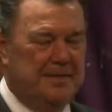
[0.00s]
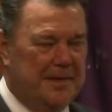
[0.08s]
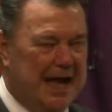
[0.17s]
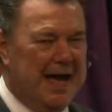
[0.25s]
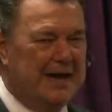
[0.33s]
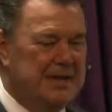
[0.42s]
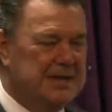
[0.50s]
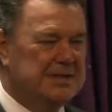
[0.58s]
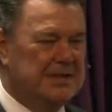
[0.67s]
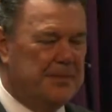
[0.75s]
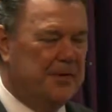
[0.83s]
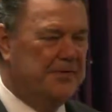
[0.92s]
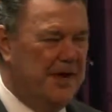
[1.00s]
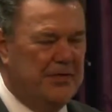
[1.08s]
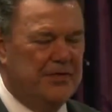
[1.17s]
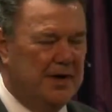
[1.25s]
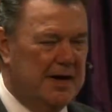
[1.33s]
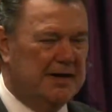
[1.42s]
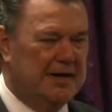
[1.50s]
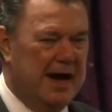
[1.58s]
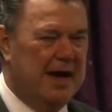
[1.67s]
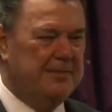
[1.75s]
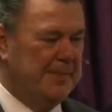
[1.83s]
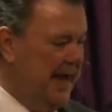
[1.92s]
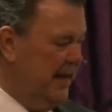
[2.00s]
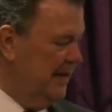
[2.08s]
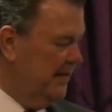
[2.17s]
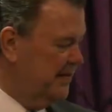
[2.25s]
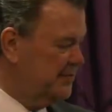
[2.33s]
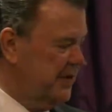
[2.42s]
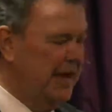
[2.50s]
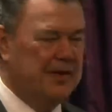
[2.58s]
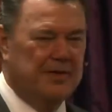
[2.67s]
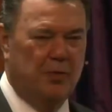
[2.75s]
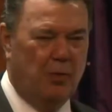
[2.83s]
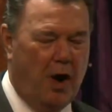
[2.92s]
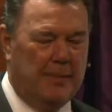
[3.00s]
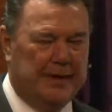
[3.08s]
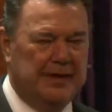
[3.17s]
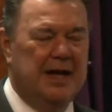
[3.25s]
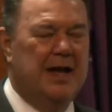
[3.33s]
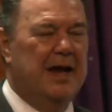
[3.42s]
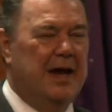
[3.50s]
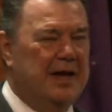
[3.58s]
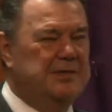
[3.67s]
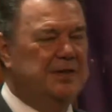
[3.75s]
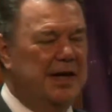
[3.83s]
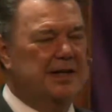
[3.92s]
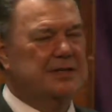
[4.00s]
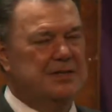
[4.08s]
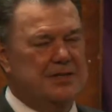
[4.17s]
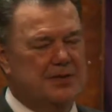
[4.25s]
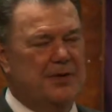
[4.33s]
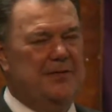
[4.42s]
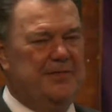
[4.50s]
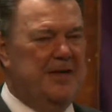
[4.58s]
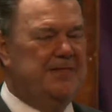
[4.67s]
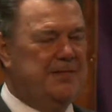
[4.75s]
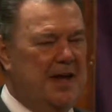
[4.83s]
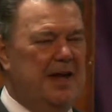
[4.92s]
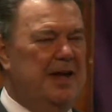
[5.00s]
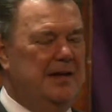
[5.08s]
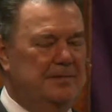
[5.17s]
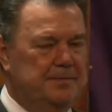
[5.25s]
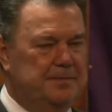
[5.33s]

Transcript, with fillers: That is the provision that God made in the seed of the woman in Genesis 3:15.